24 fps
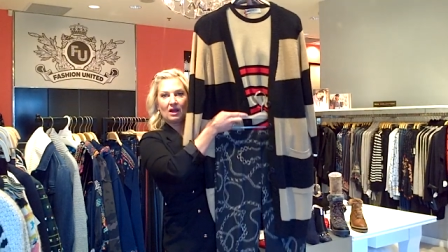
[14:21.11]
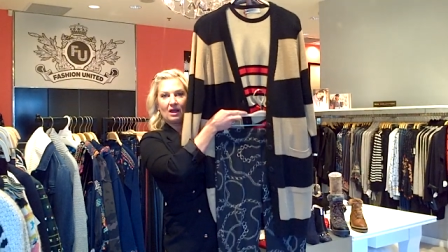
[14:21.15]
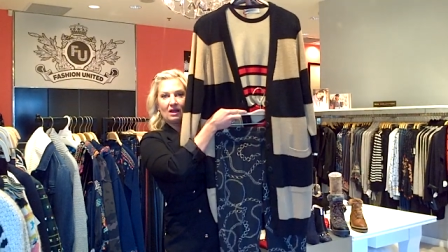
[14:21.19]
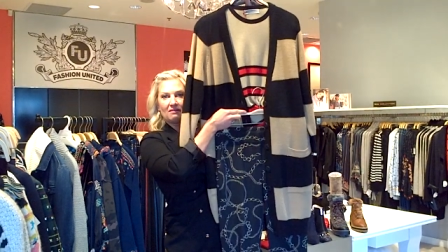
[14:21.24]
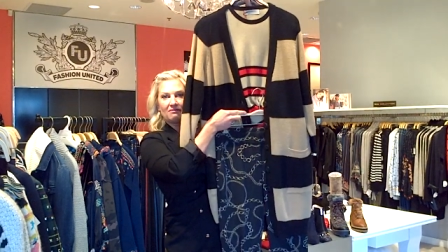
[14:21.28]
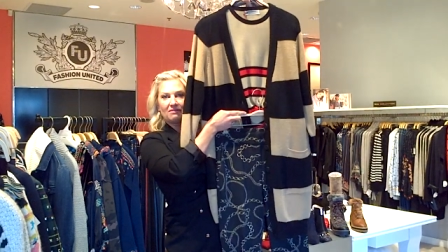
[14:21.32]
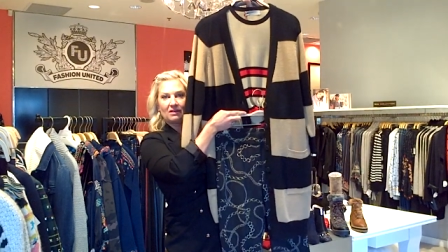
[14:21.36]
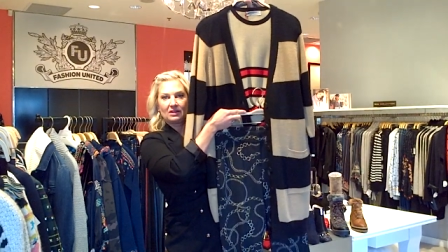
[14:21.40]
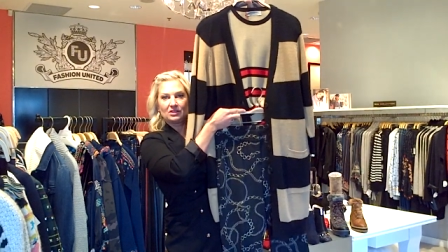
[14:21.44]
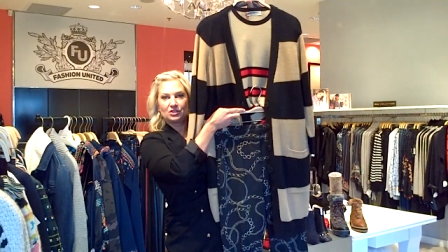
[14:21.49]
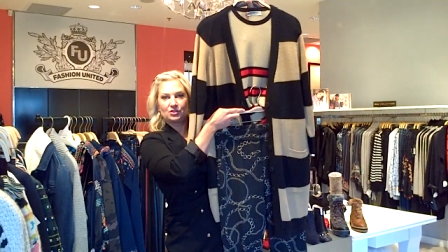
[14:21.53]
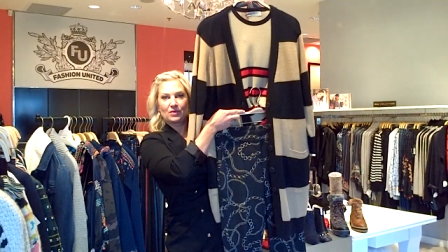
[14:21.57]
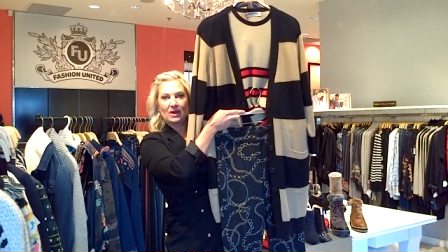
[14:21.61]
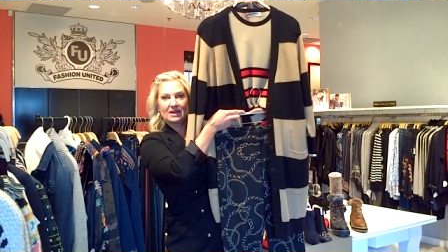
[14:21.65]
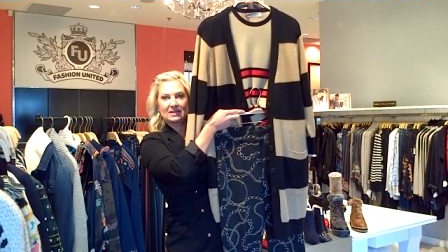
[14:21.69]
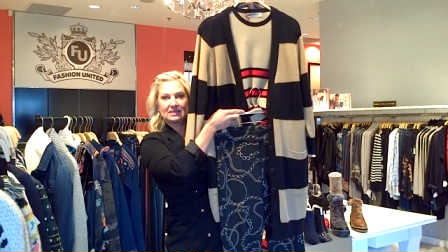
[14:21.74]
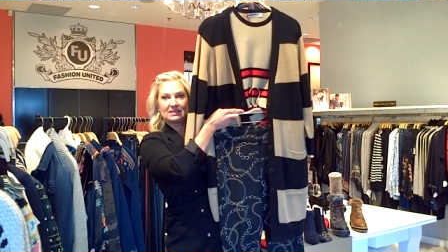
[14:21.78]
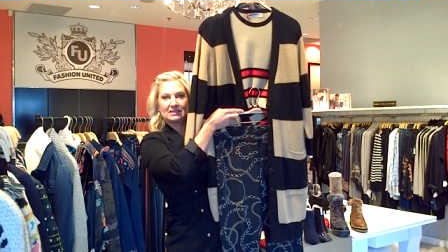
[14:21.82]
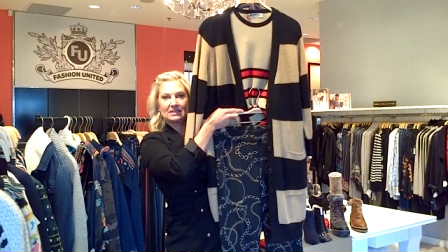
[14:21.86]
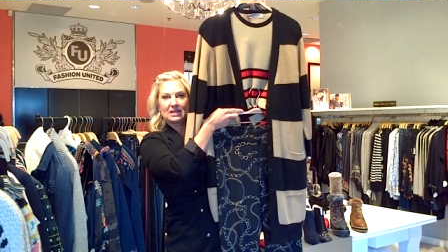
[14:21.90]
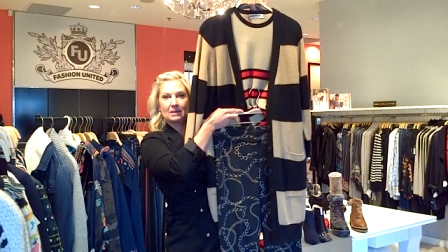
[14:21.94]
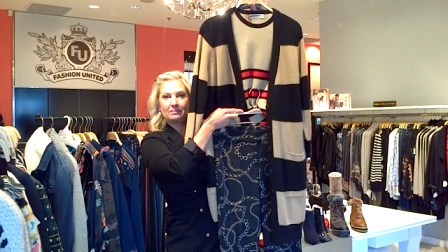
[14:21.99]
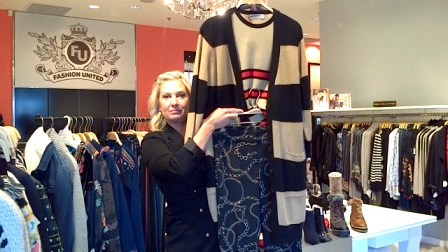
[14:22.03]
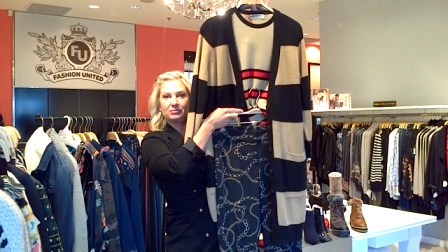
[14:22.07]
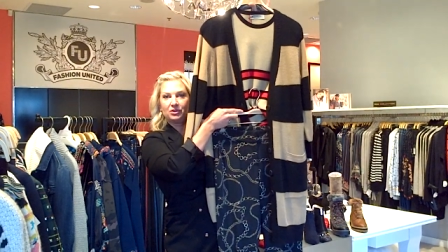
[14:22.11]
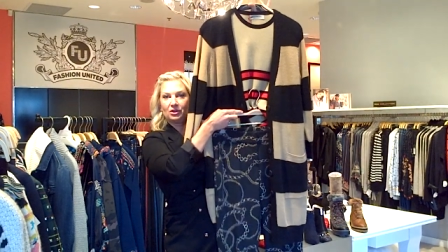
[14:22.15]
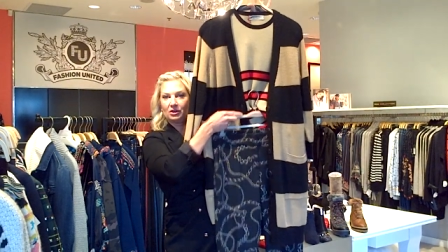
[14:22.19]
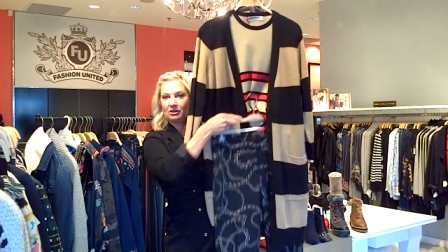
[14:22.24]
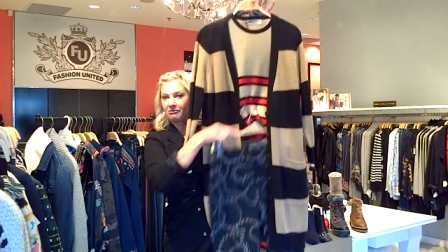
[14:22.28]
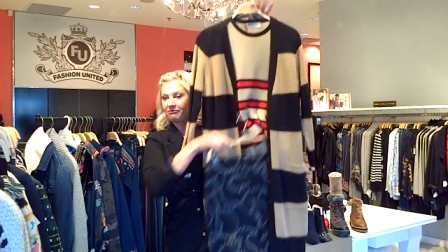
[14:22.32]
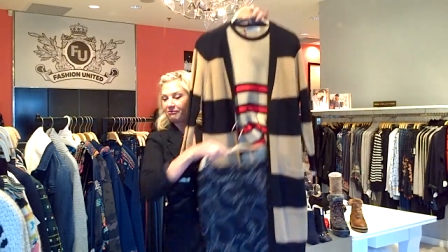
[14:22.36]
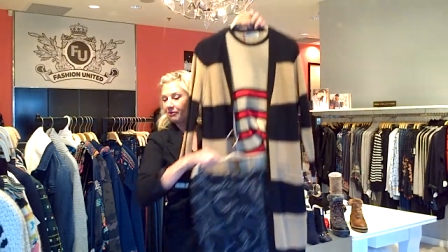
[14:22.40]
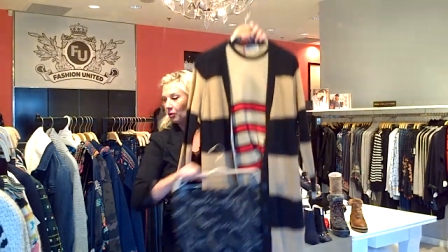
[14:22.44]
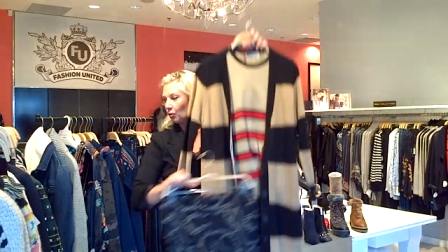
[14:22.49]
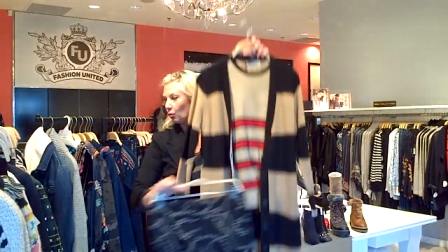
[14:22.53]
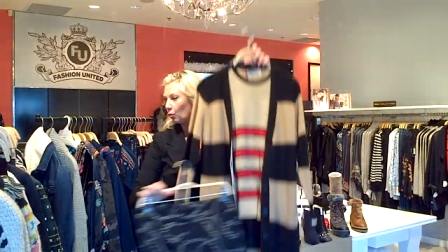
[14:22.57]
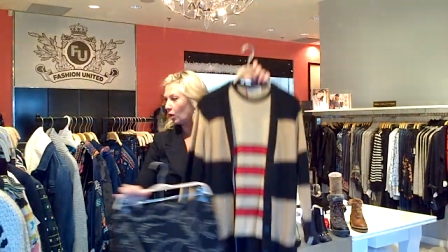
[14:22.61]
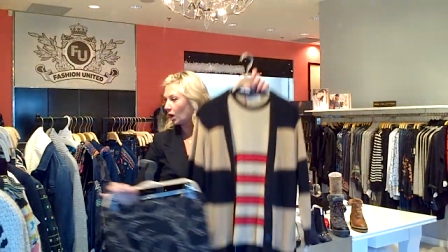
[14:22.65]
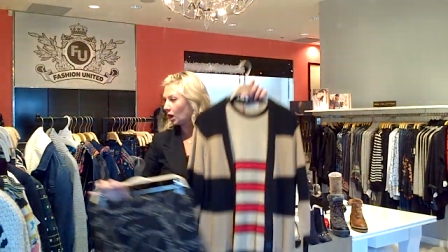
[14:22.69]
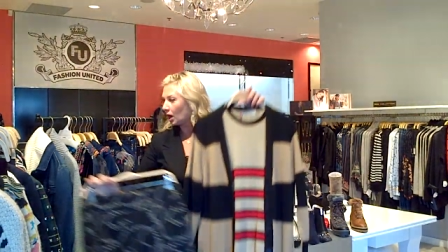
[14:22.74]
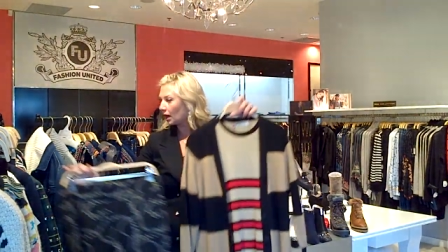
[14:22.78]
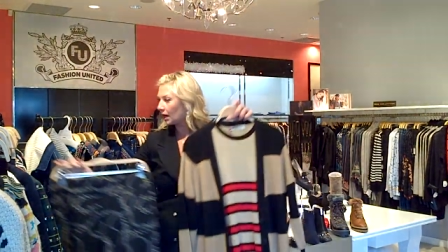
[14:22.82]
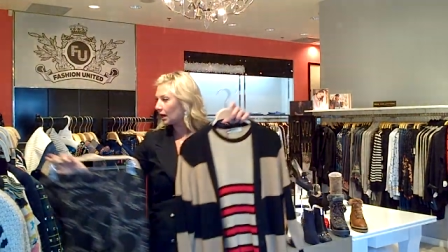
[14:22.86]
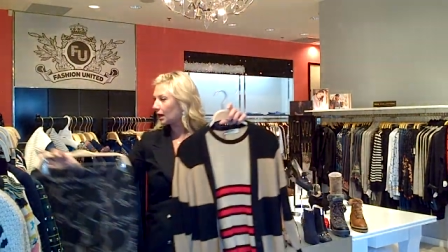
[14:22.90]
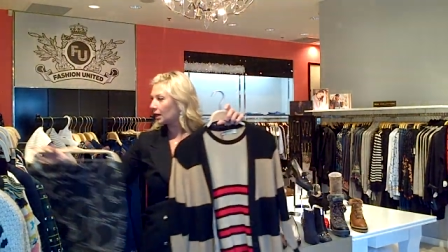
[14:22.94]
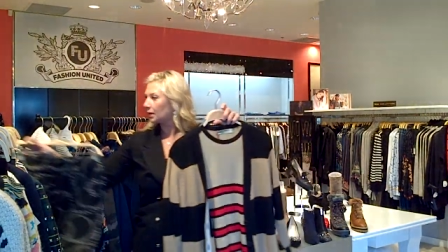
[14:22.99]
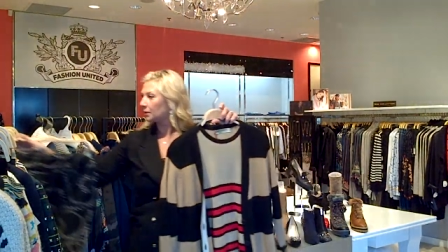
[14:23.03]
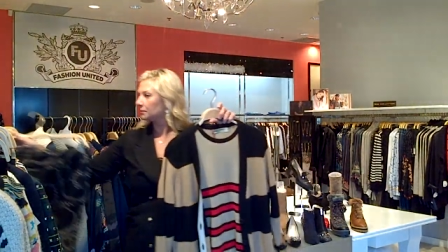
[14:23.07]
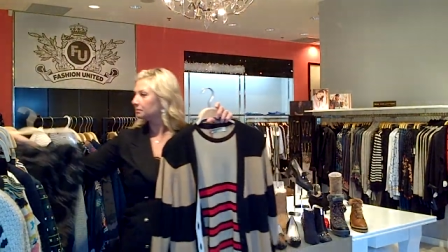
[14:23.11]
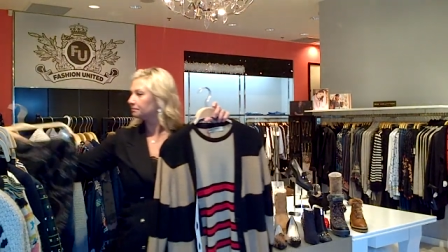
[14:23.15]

of a dressed up look for work.